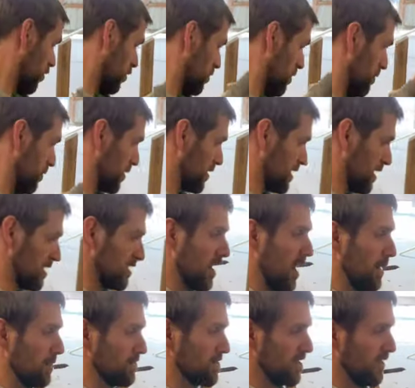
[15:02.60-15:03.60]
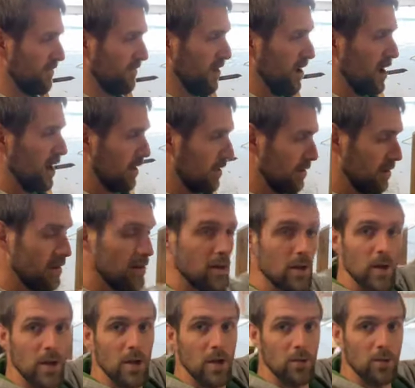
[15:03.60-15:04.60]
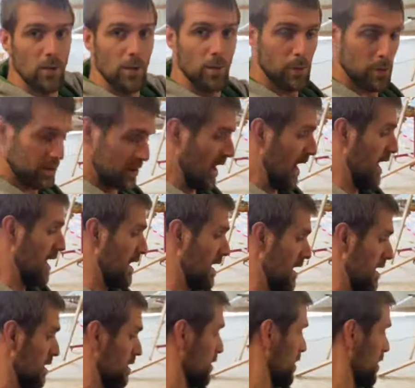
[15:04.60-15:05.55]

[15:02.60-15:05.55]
we put the top stuff on. We put that in